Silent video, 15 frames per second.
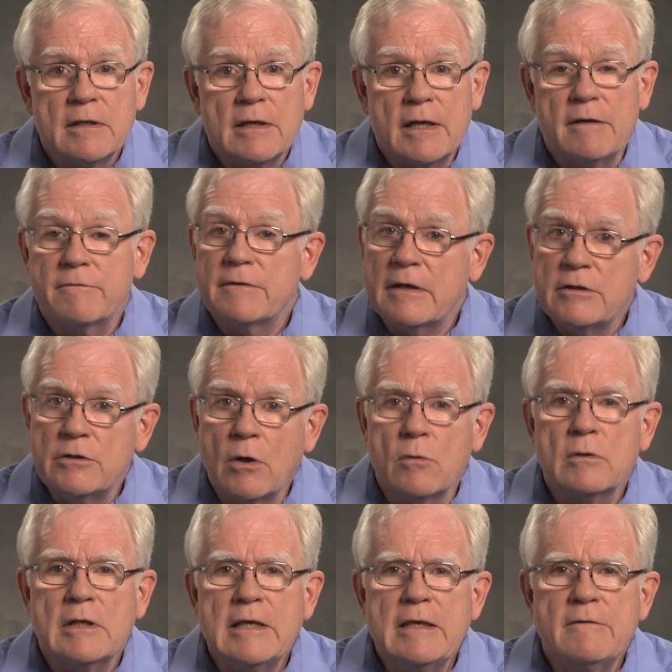And if they
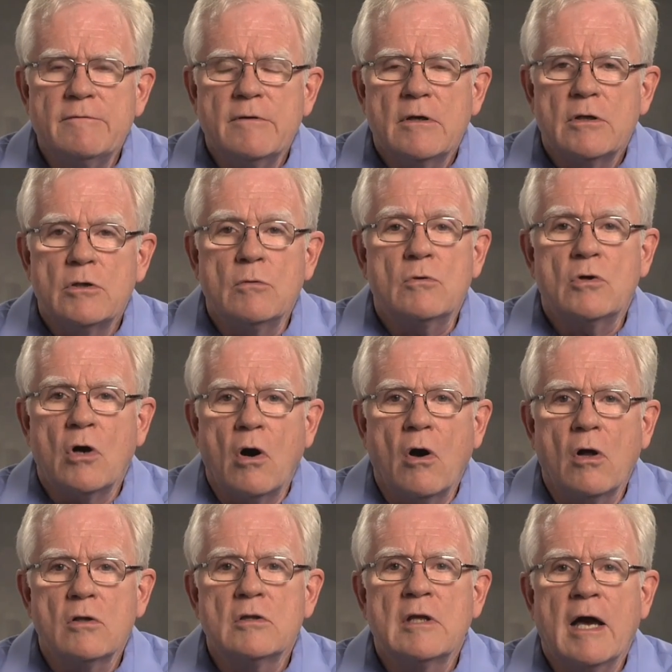don't leave, you
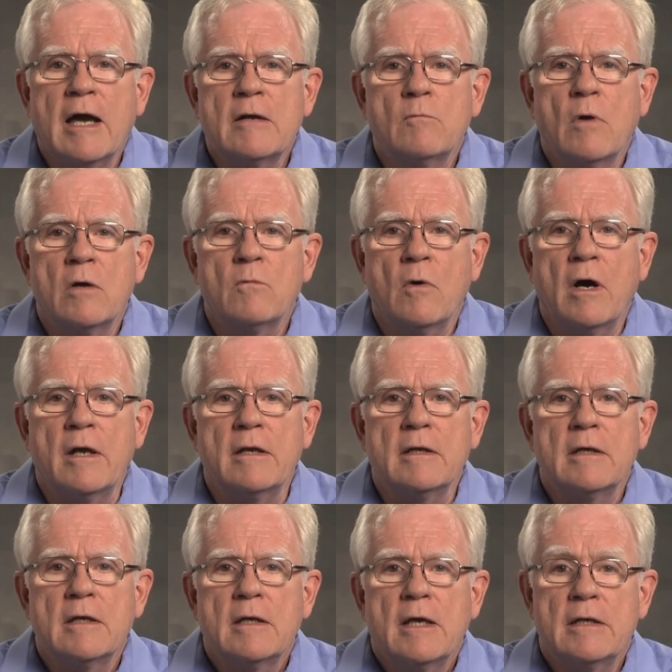call 911
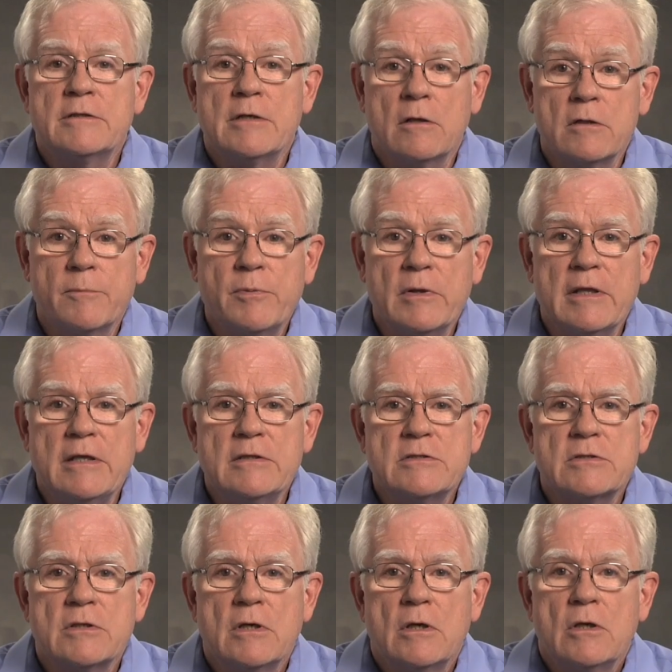and tell the
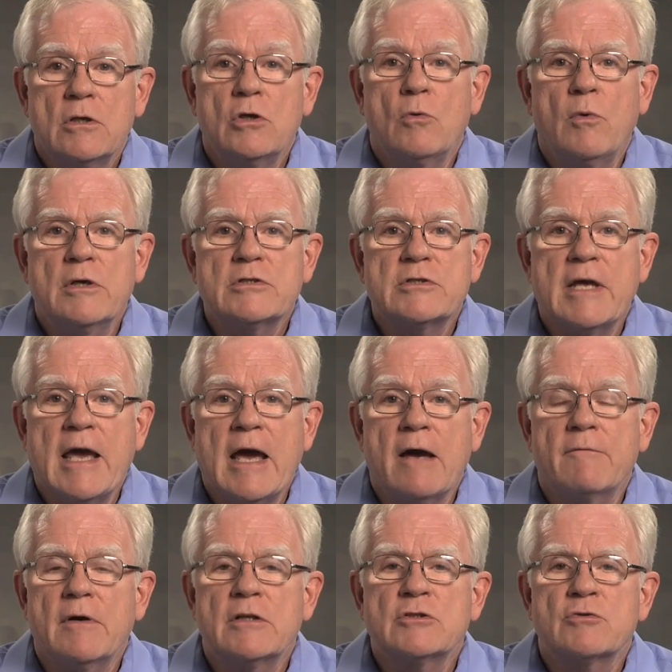police you wish to
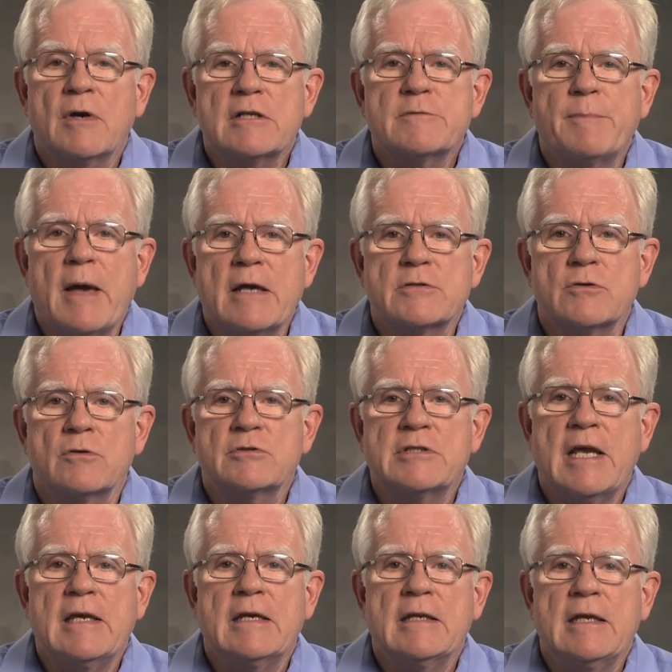have a trespasser
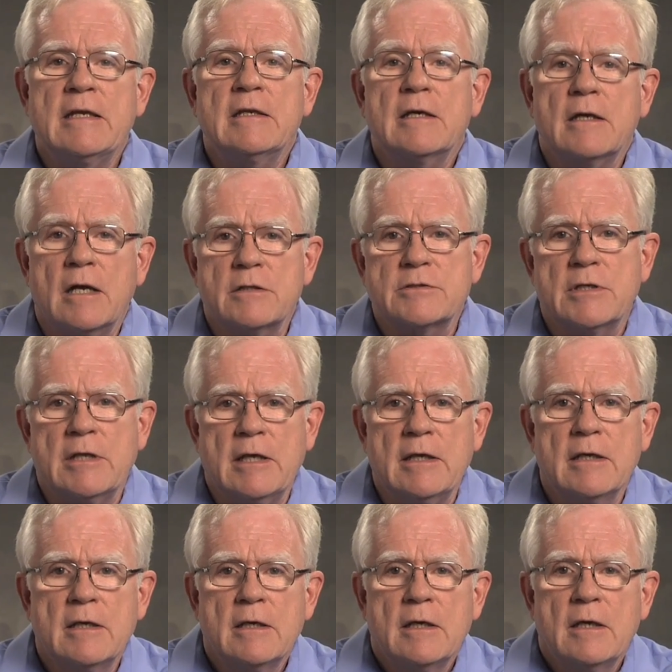taken into custody
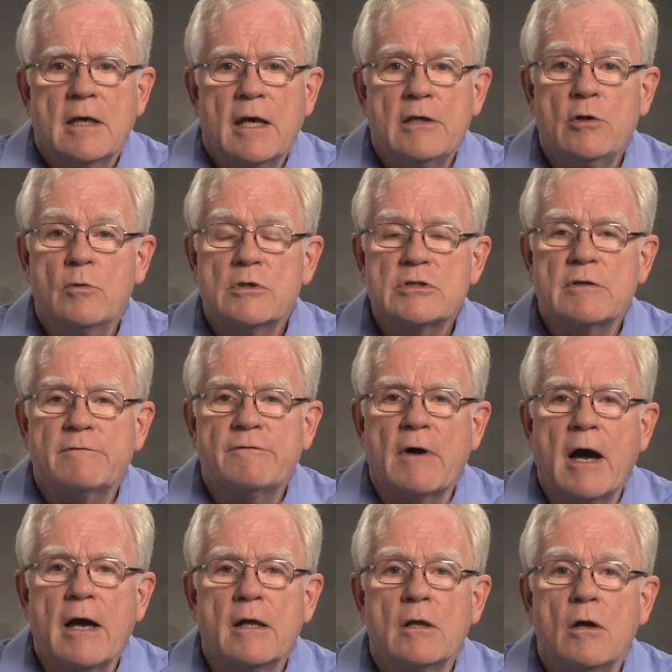and you wish to
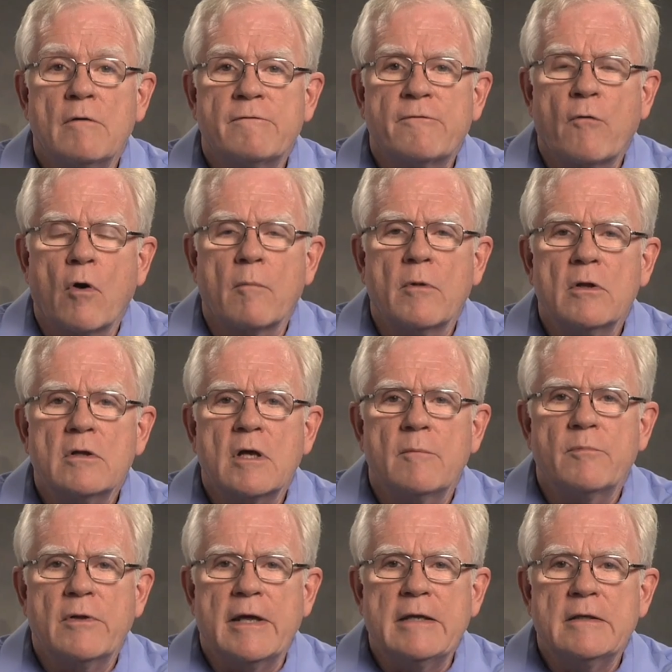file a formal
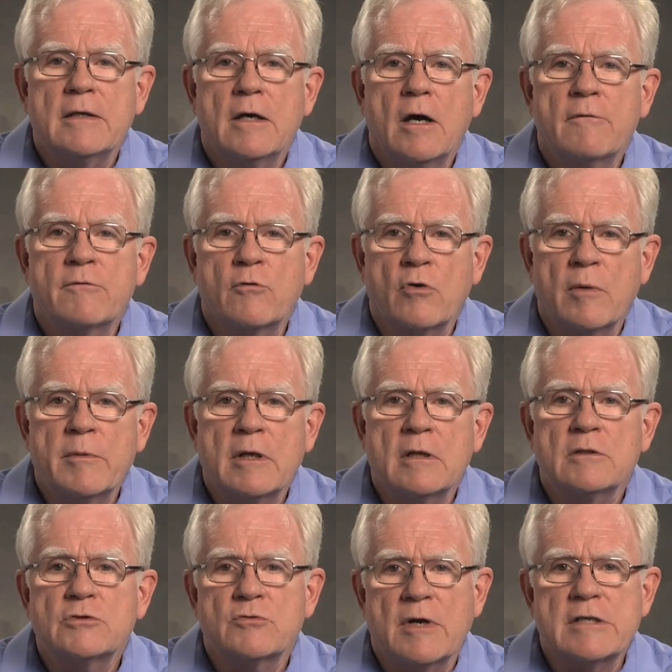complaint of
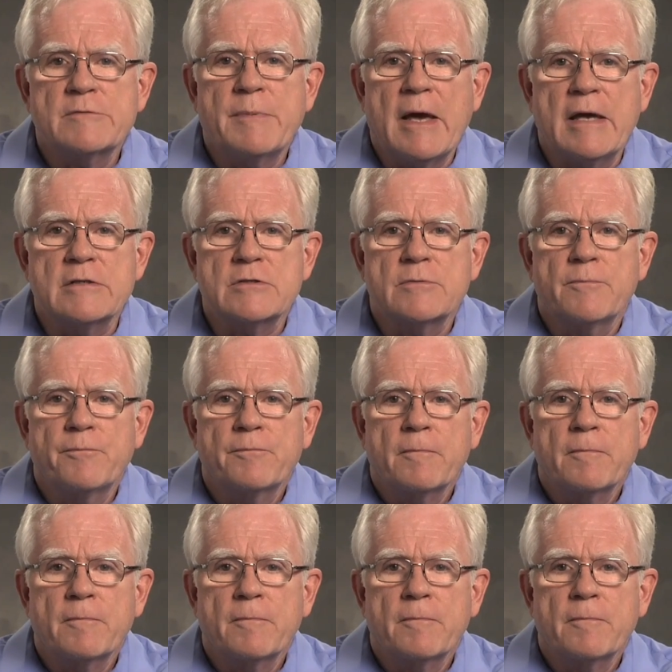criminal trespass.